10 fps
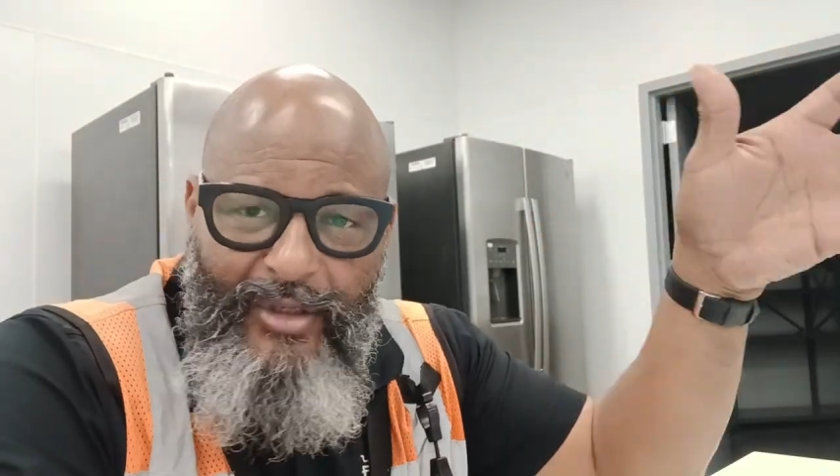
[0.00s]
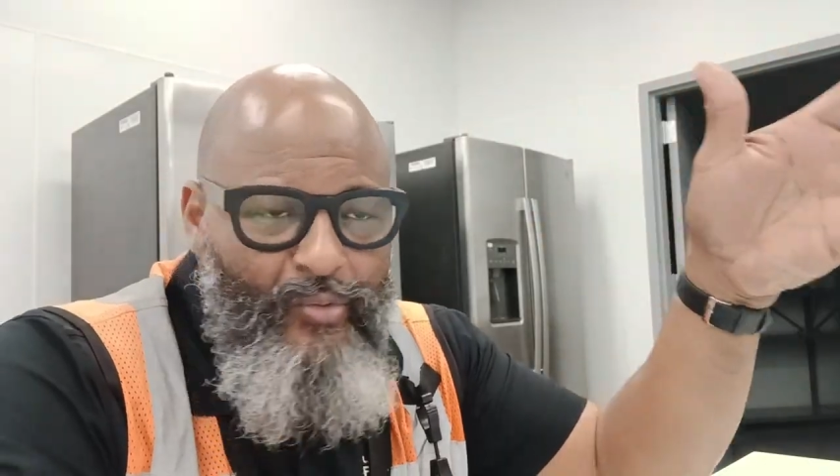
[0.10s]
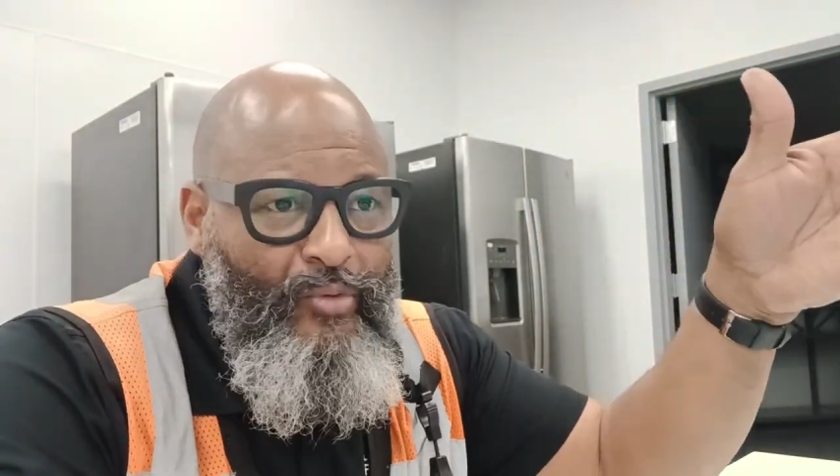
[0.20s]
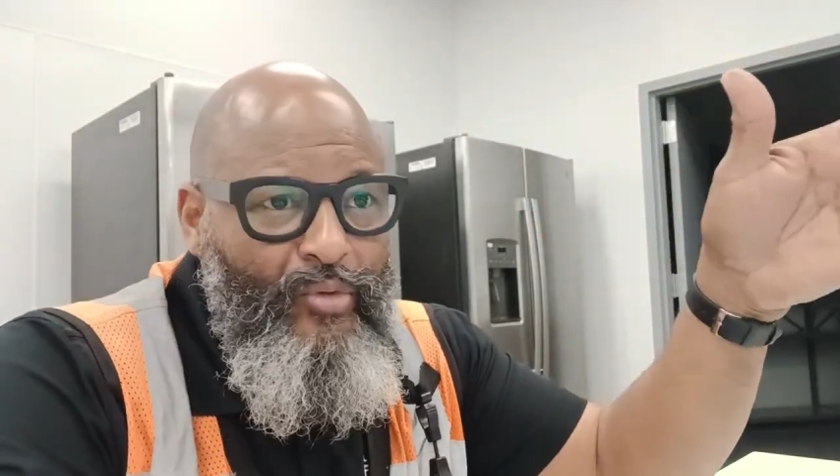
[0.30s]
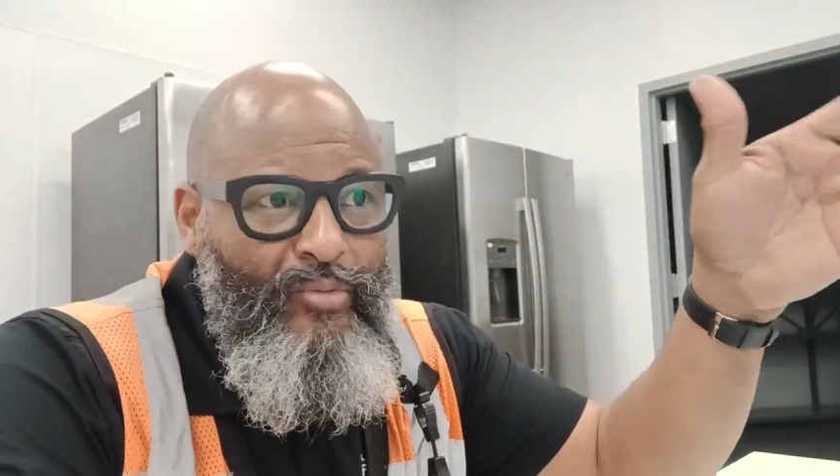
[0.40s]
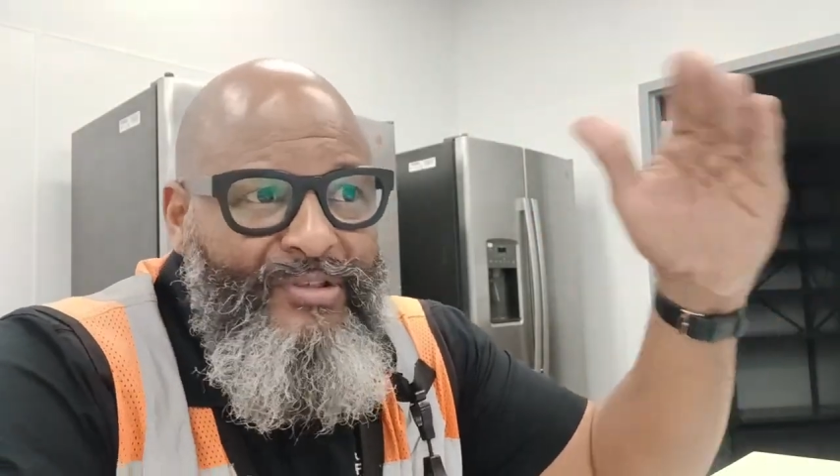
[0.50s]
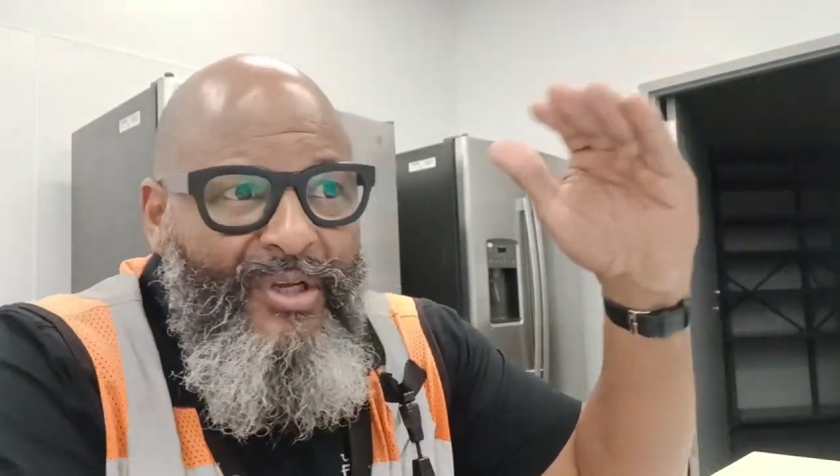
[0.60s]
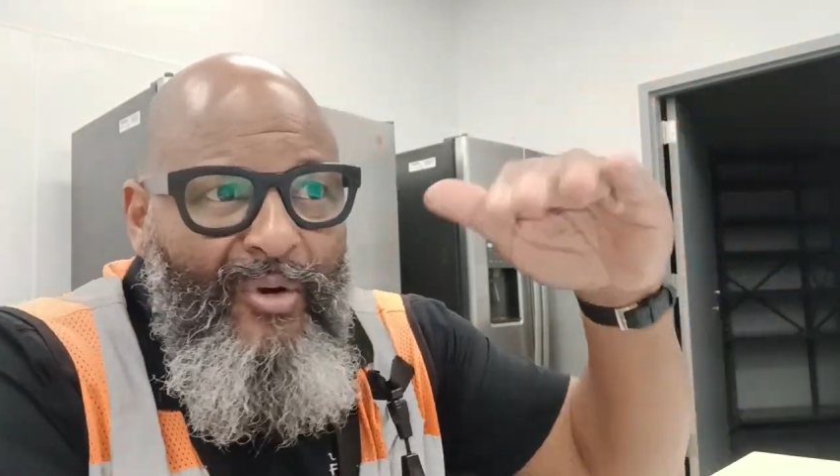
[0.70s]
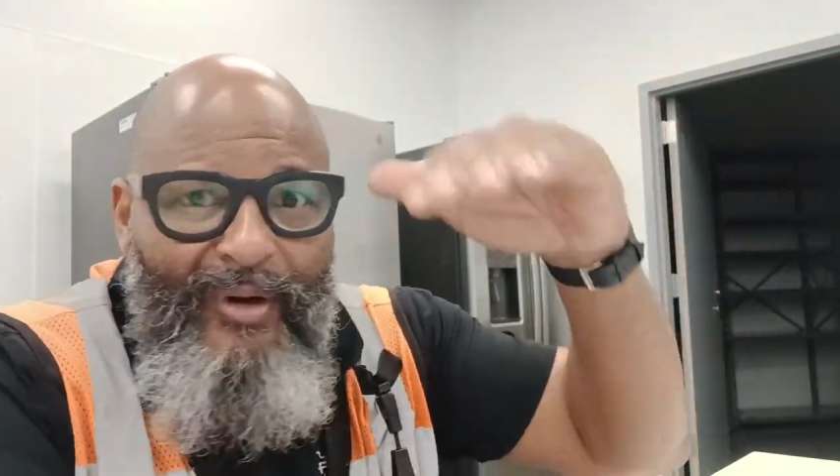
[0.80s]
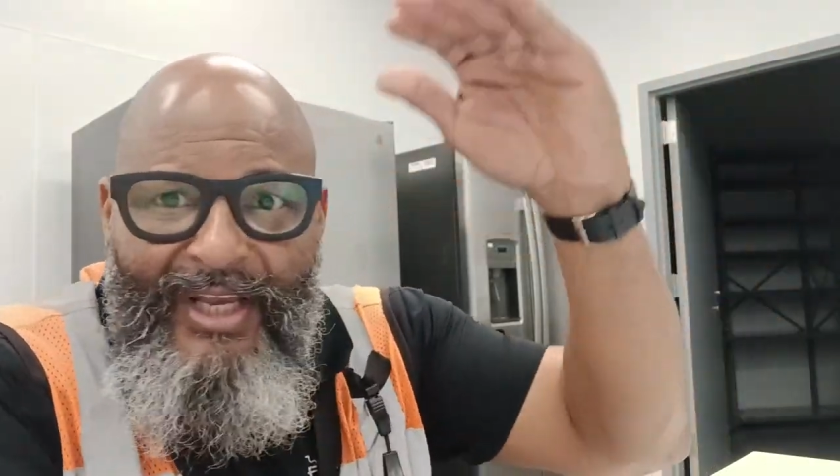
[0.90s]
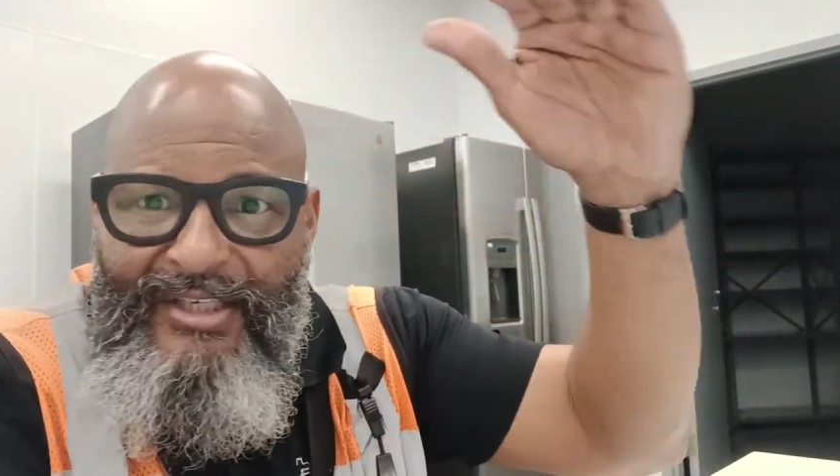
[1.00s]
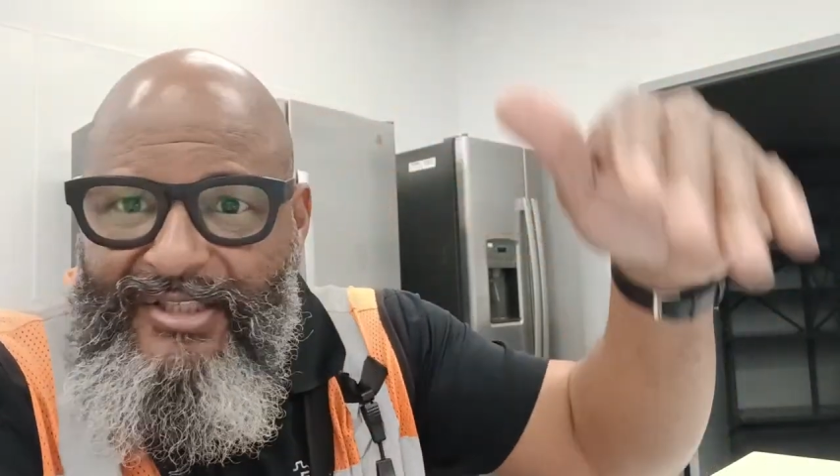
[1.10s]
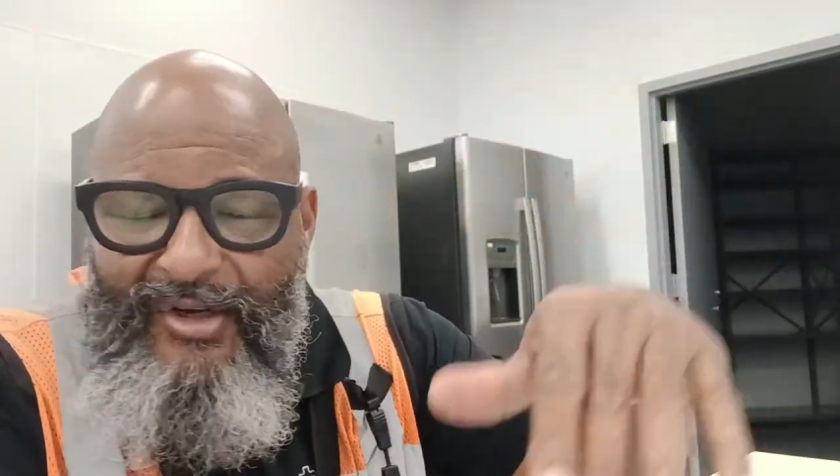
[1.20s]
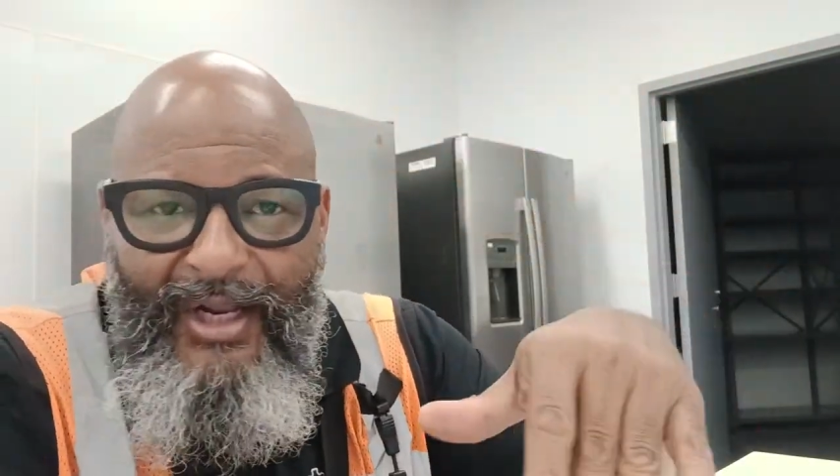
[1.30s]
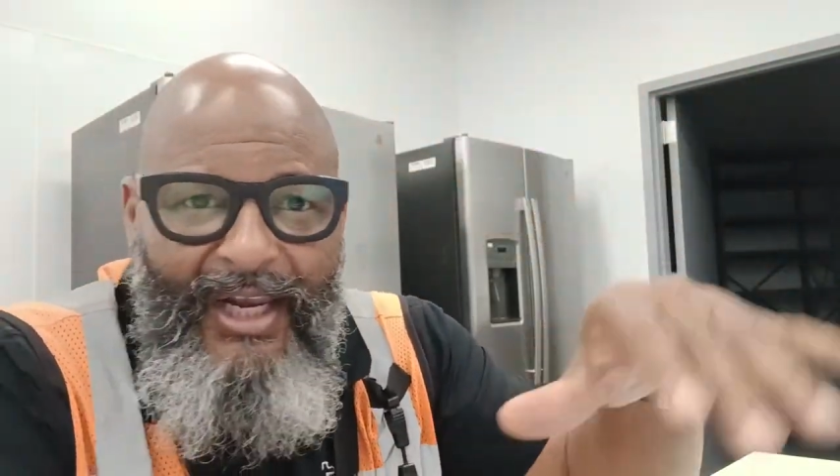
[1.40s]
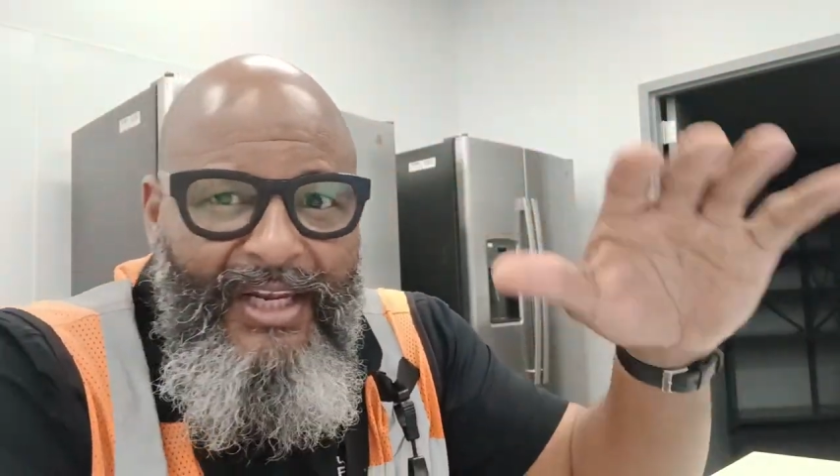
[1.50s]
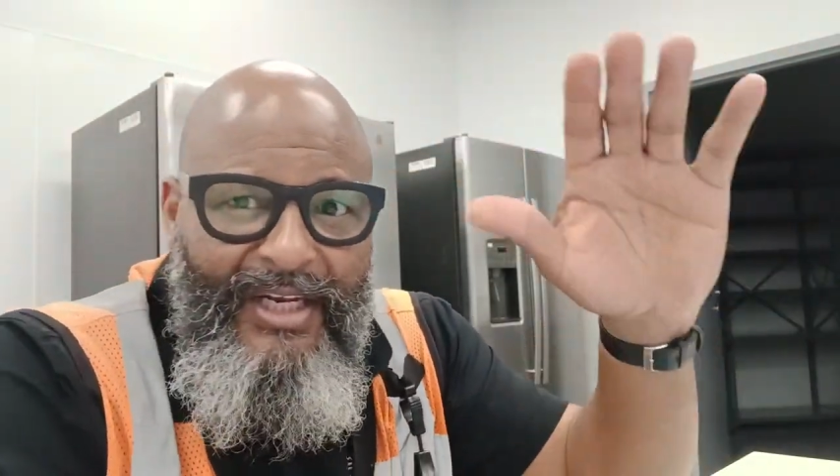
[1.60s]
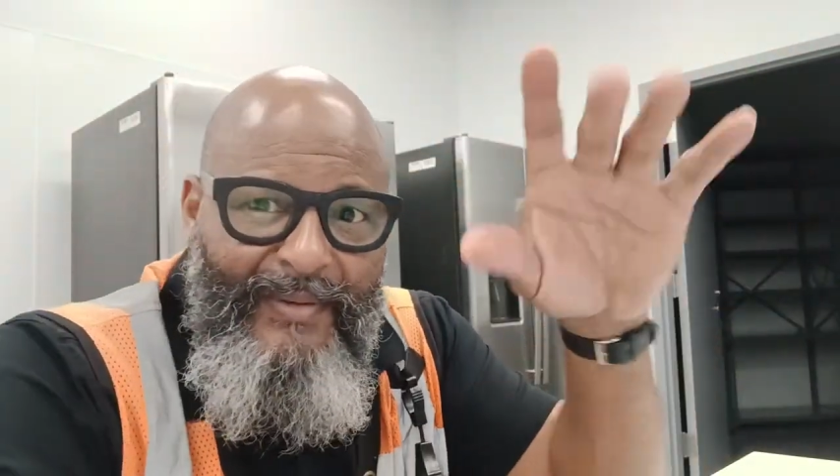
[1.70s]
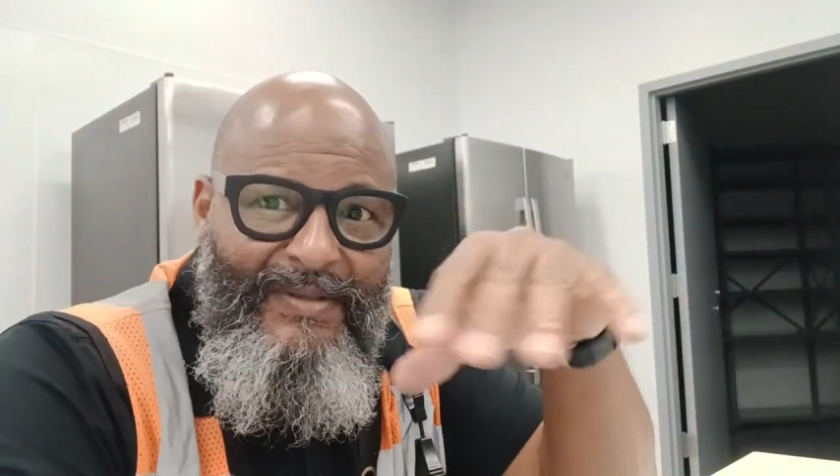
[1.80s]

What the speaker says: the room to go ahead and start cleaning up